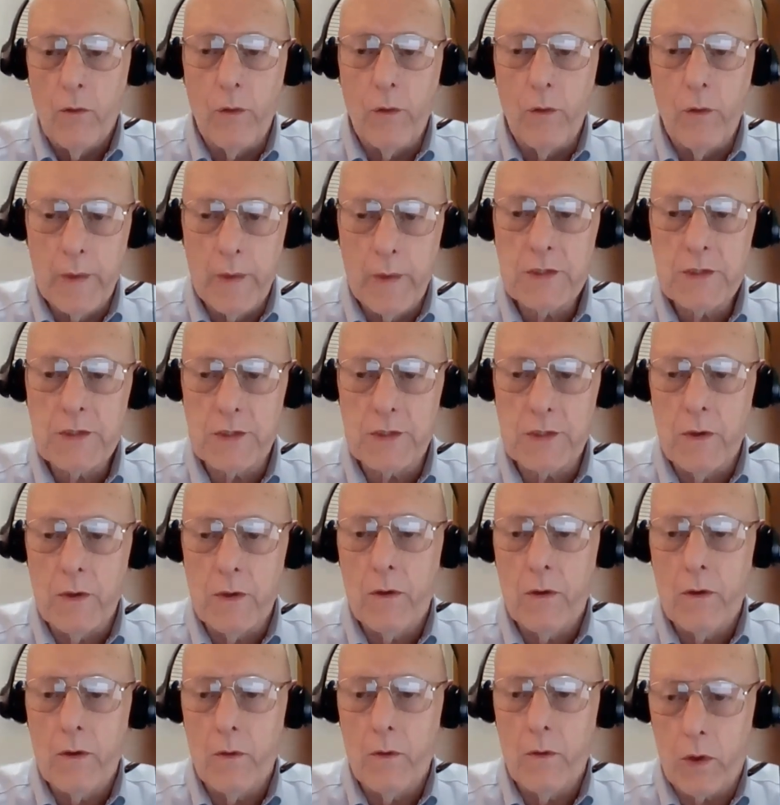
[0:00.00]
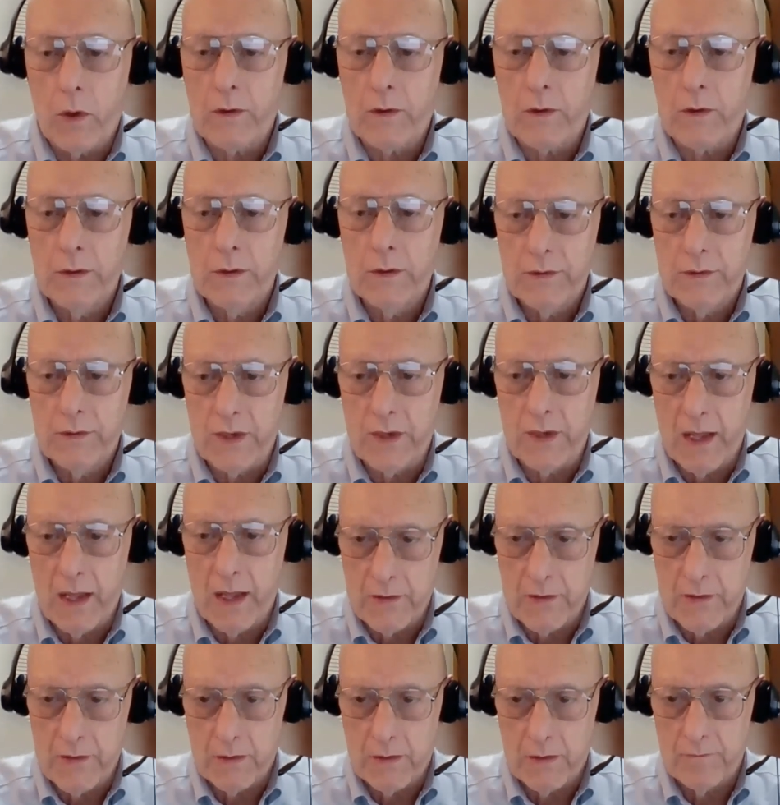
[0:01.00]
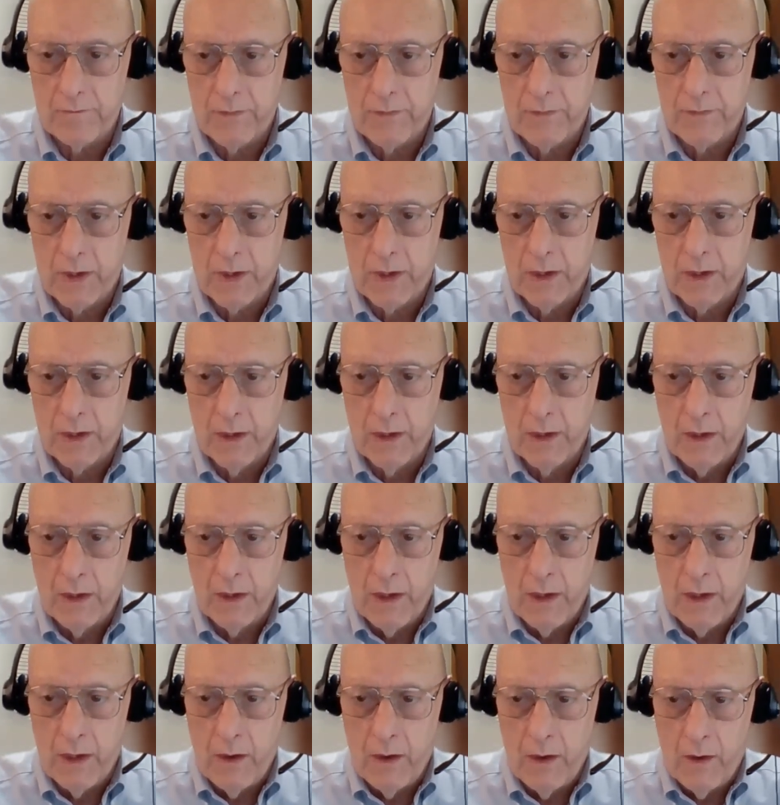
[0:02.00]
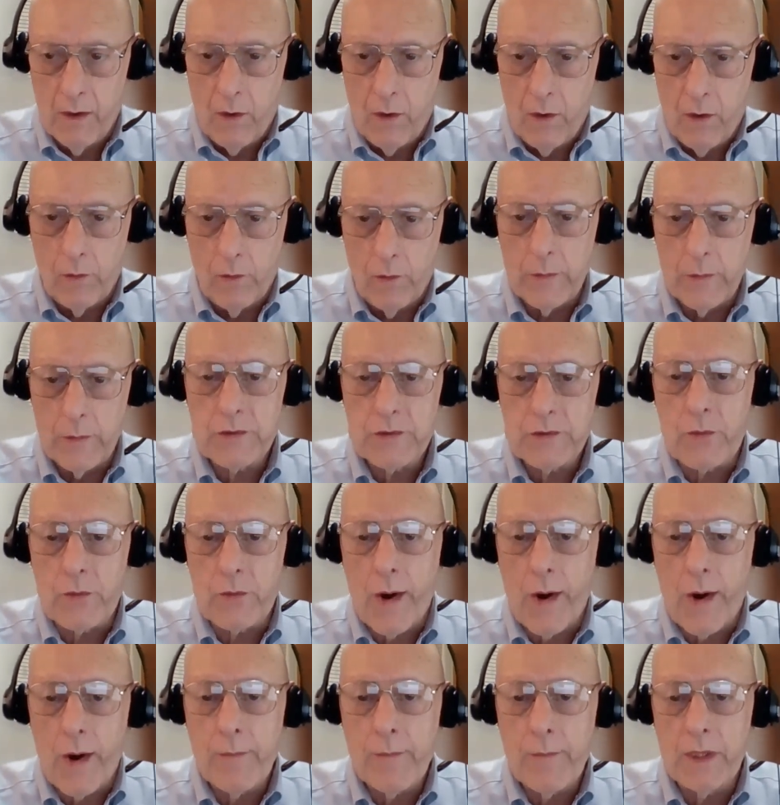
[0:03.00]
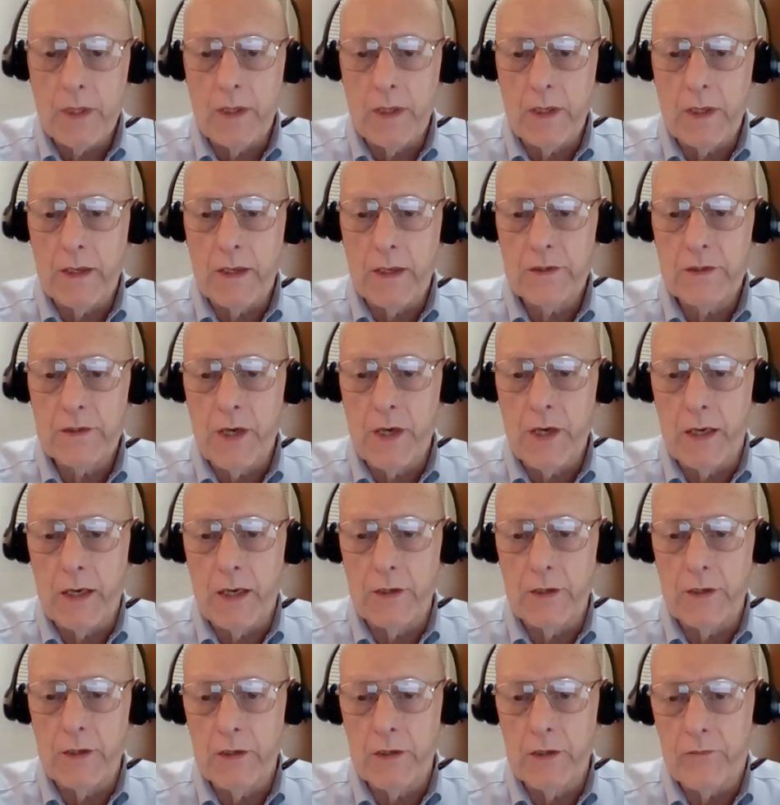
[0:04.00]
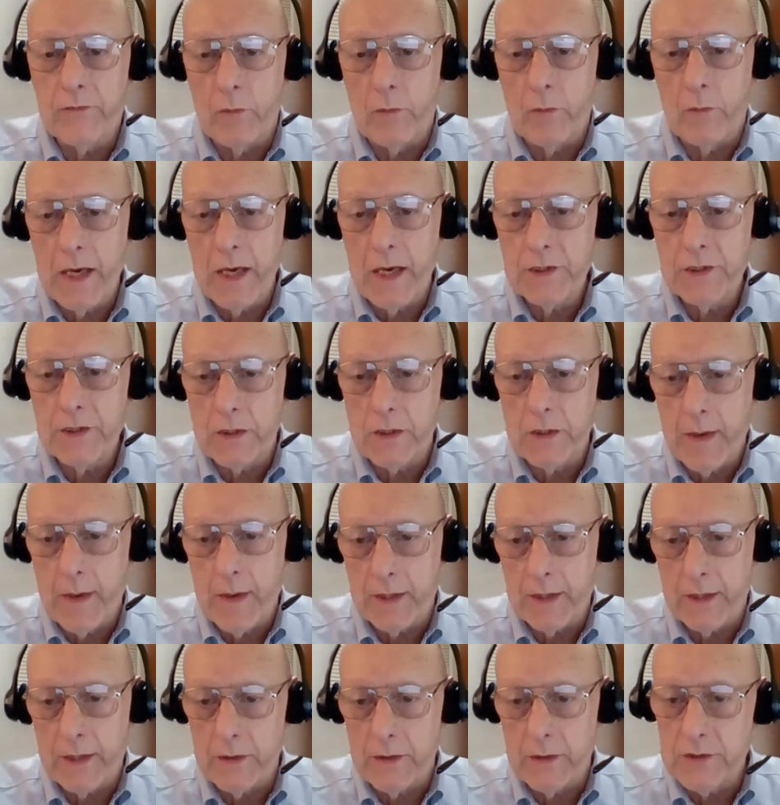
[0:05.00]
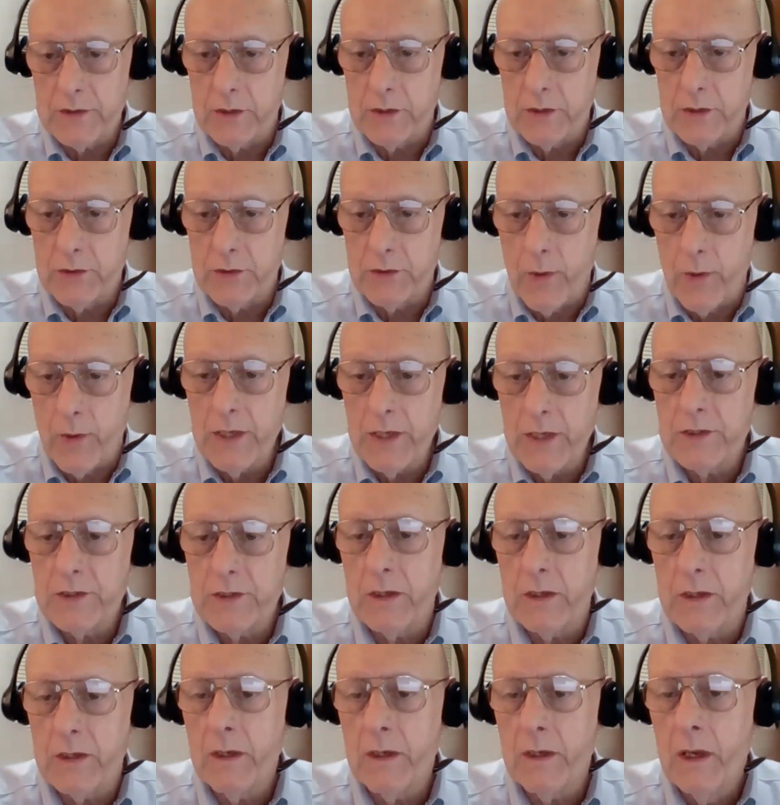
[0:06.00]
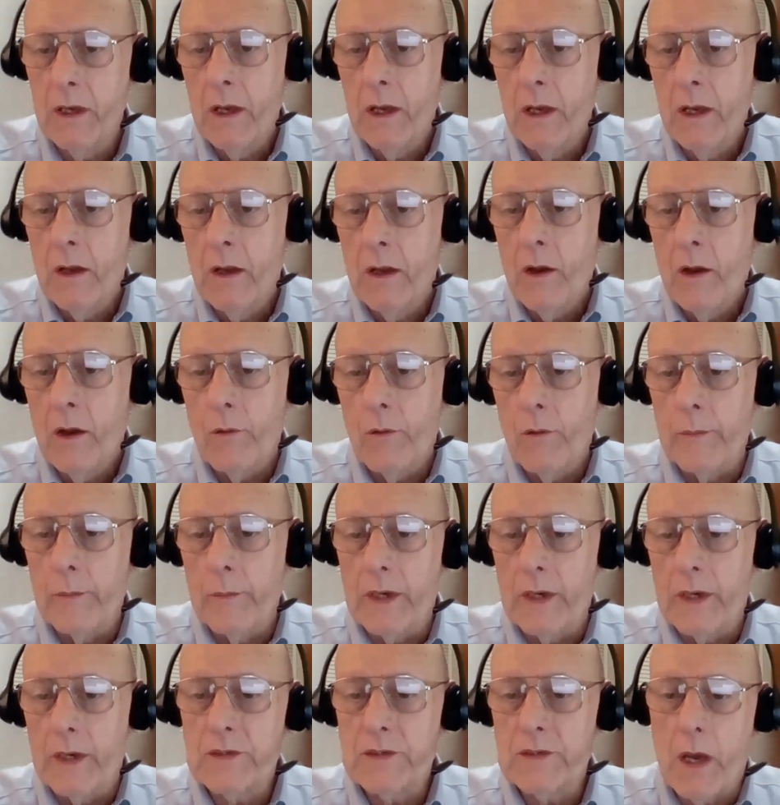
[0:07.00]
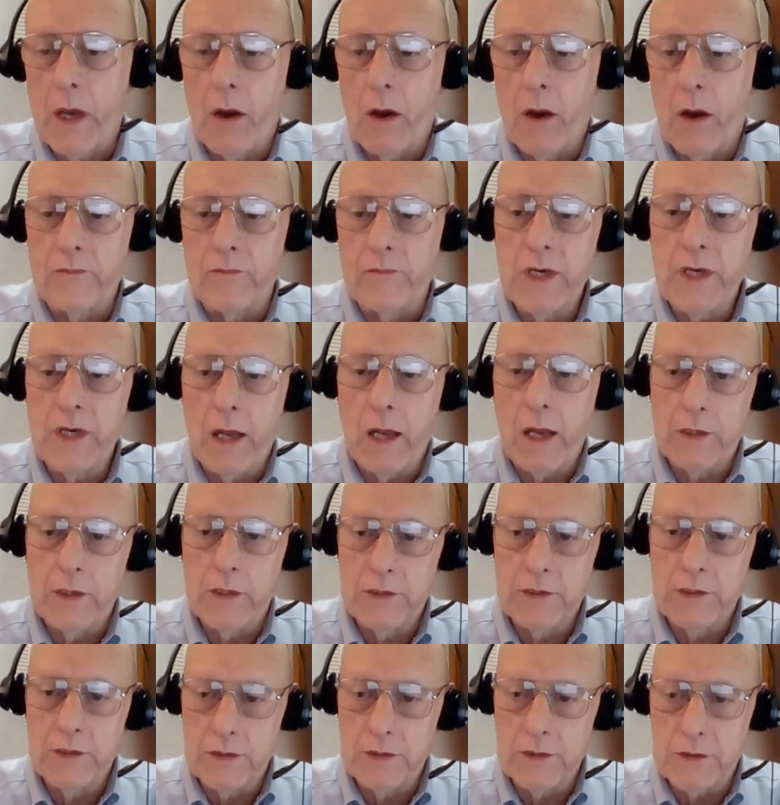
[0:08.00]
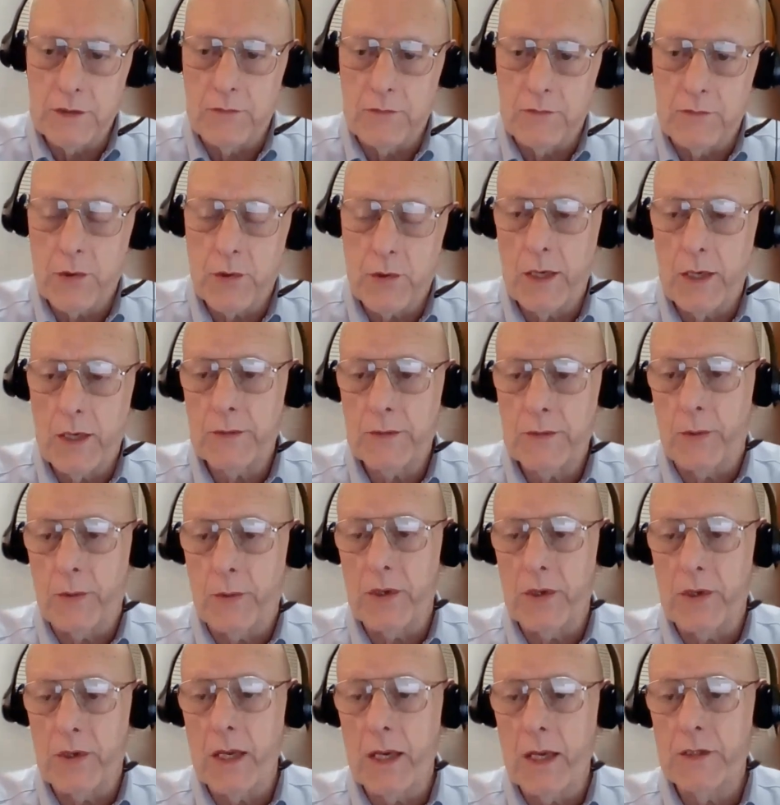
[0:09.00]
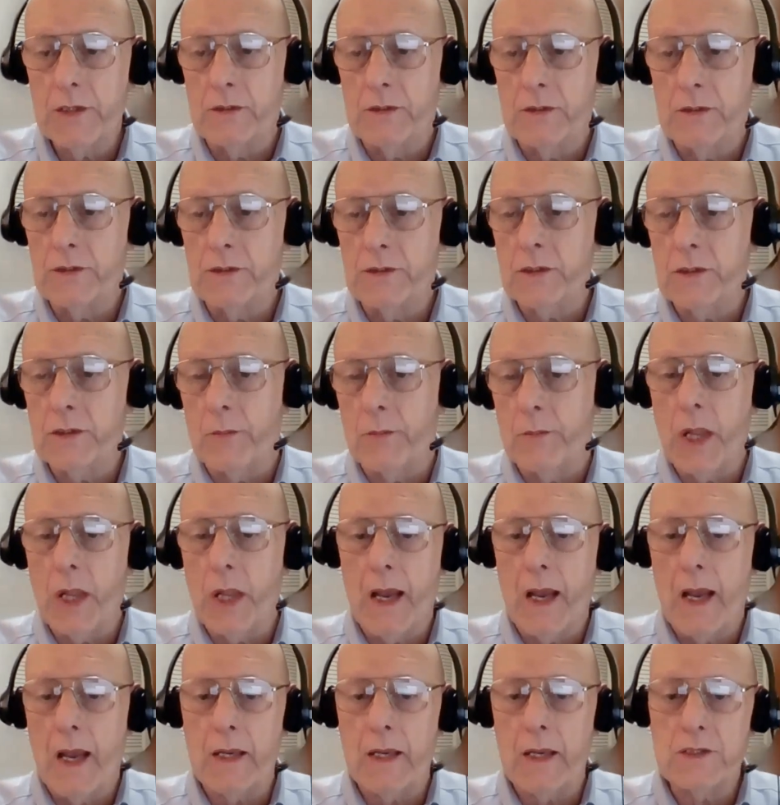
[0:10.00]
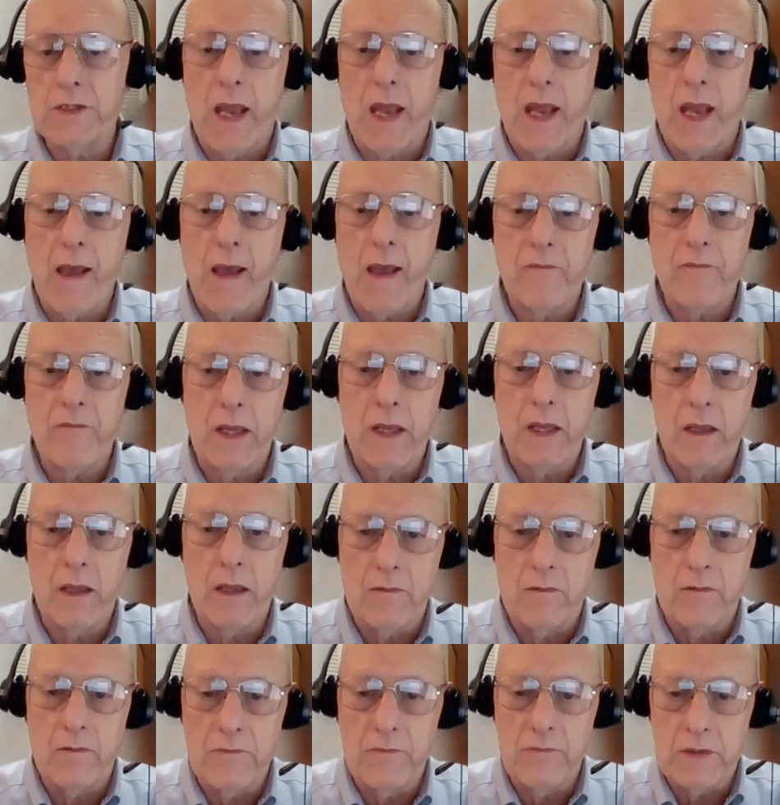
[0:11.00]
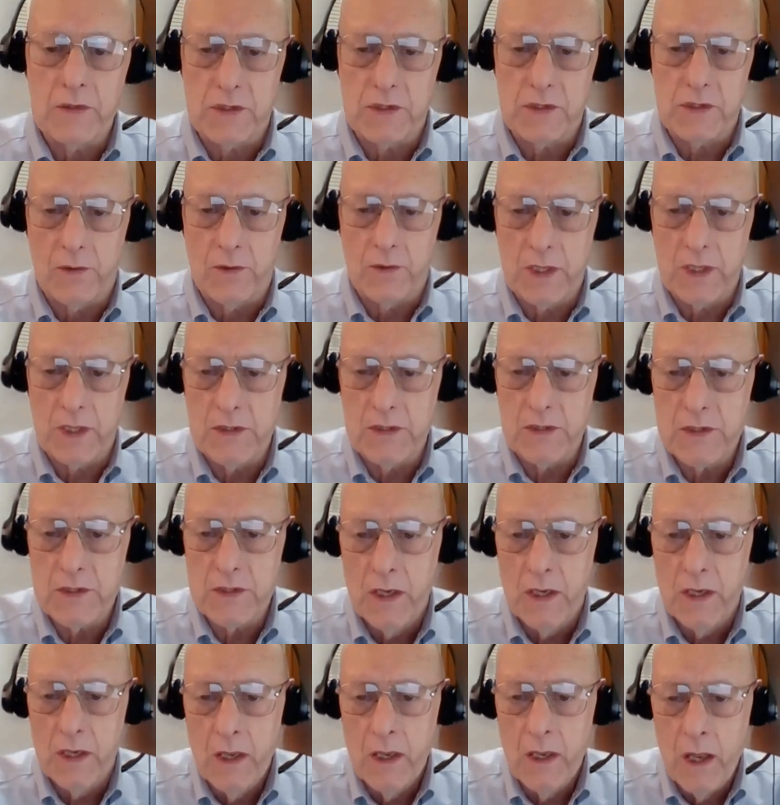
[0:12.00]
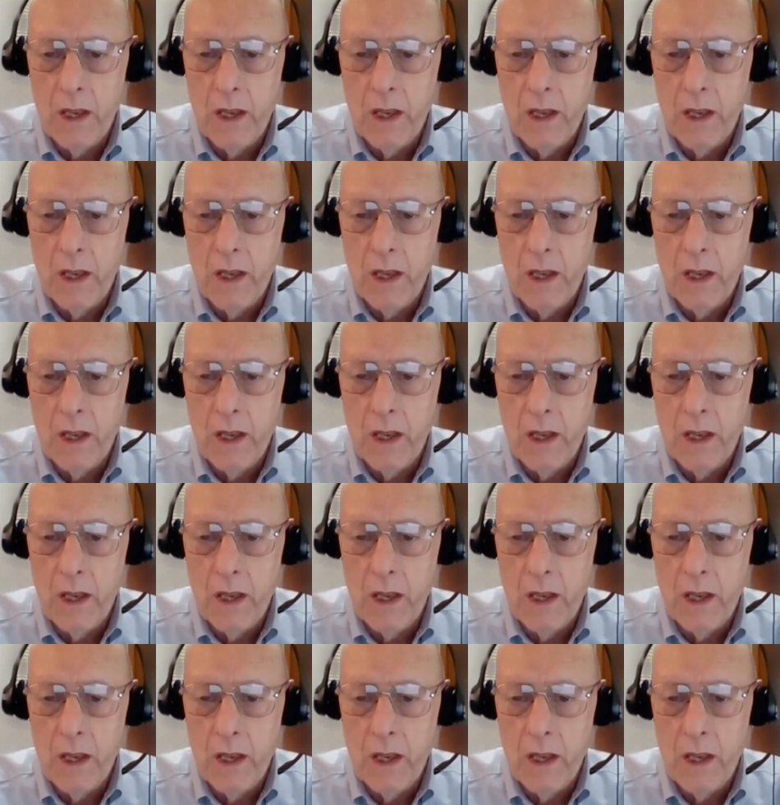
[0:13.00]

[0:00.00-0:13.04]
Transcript: We must work together. We must rapidly exchange information about the situation. We must solve challenges of transportation, supplies, staffing, and facilities.